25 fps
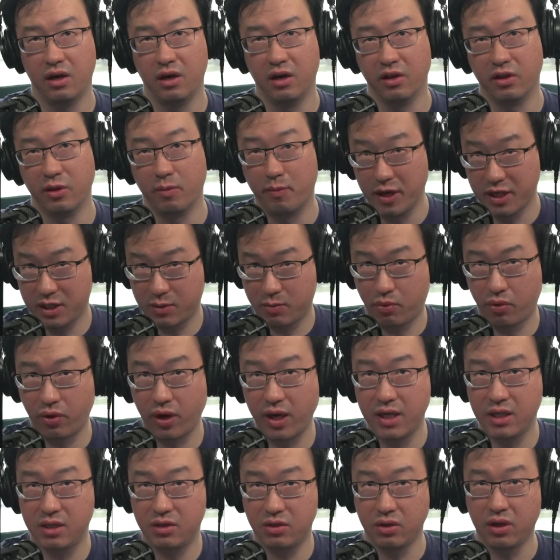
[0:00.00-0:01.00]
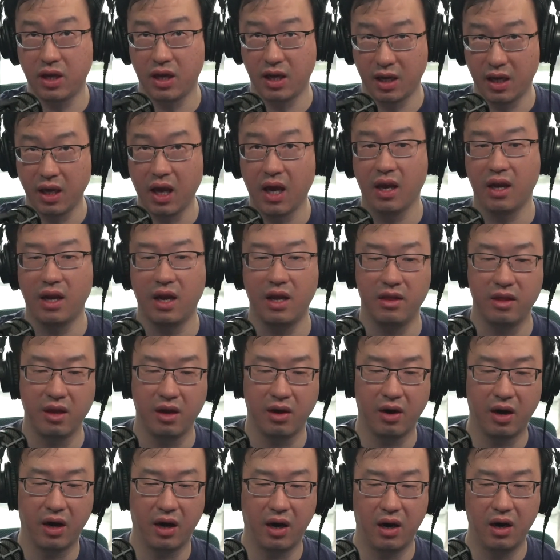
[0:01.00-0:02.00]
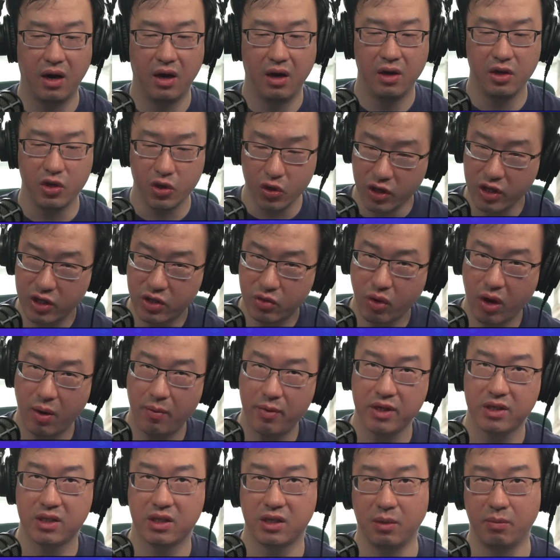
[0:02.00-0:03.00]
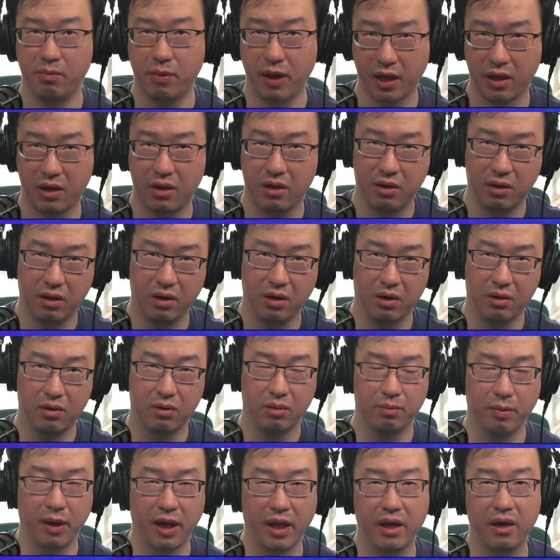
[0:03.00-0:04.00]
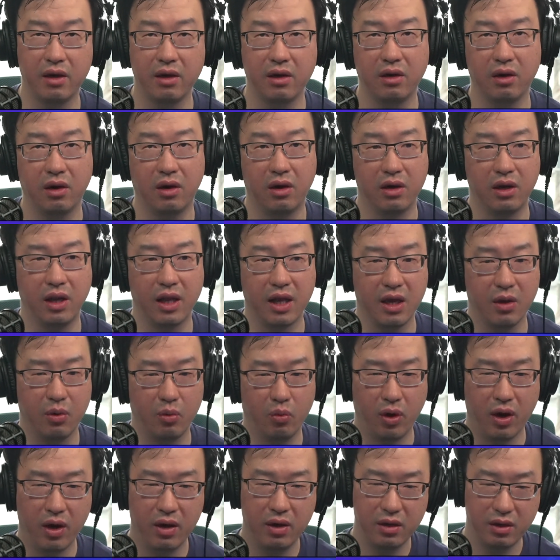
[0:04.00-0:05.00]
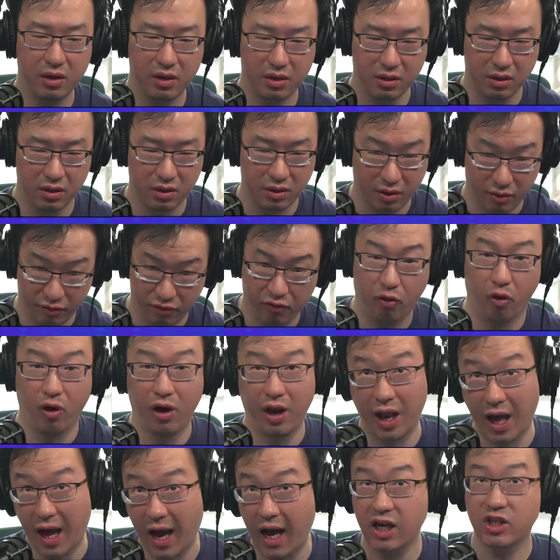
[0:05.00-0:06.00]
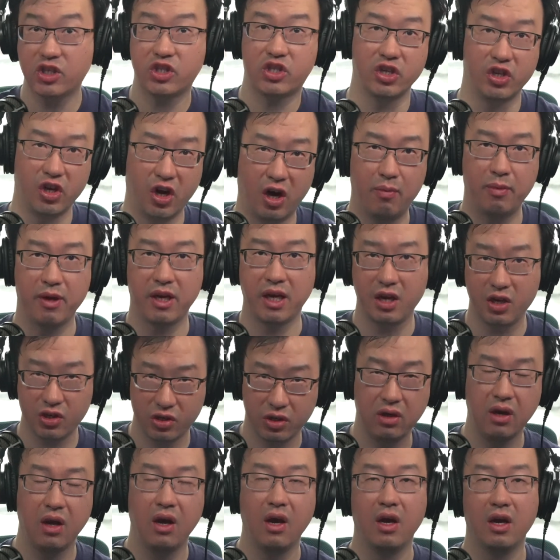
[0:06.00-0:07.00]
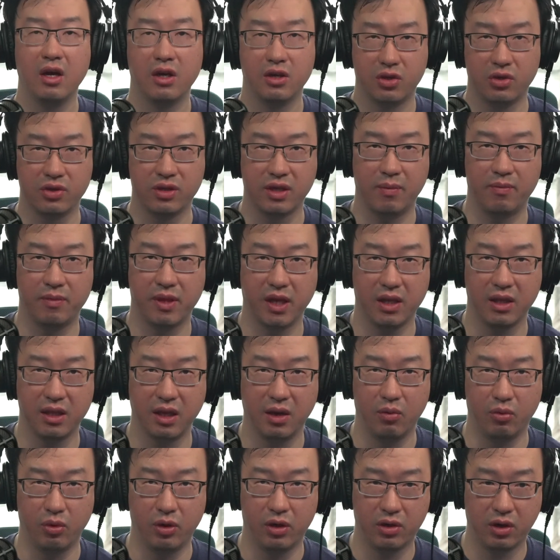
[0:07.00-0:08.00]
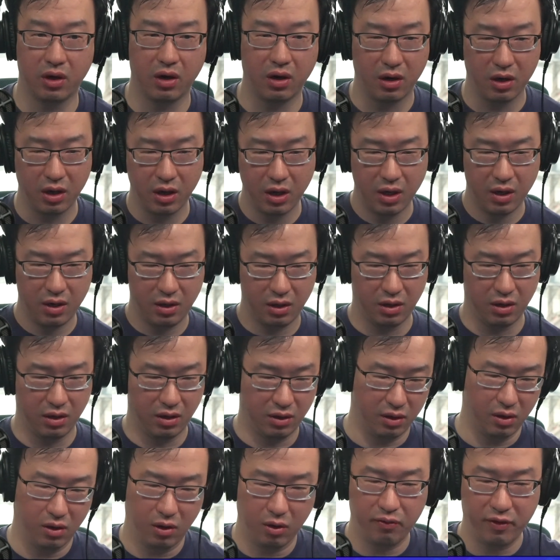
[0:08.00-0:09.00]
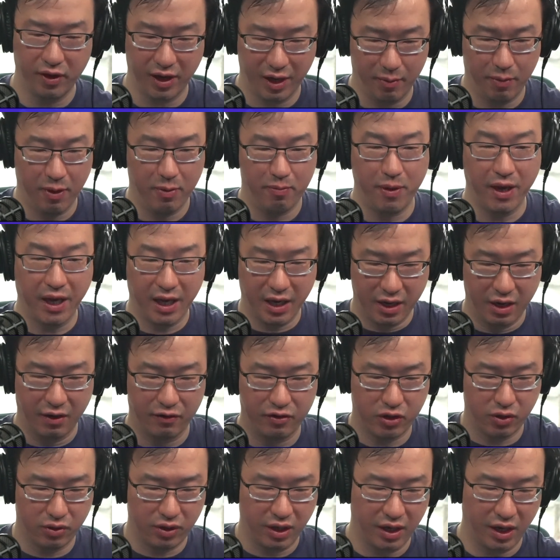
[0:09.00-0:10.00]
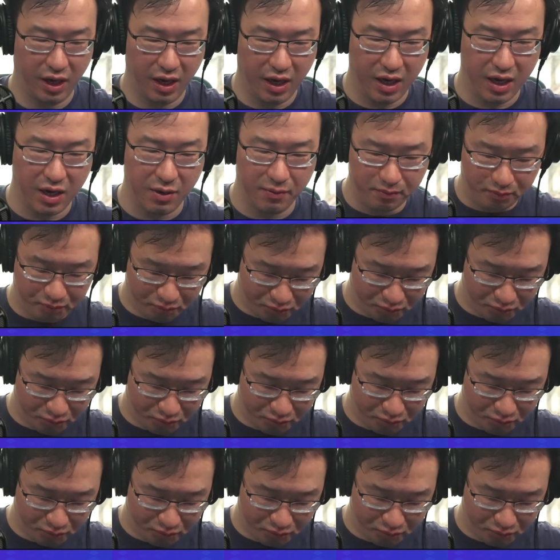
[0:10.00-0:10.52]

the best price you can get. And there are Uniswap is the big player on layer 1 for large denomination. So something that would hopefully be big enough so that a